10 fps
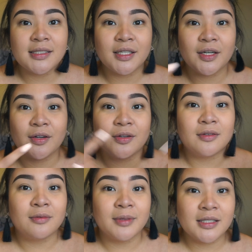you
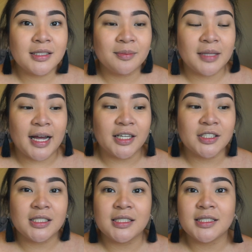know, with some
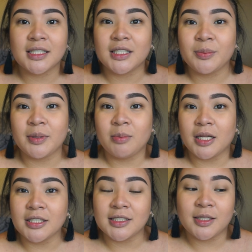lashes, a little bit of
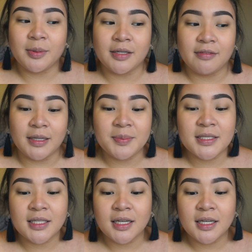blush, a little bit of lips.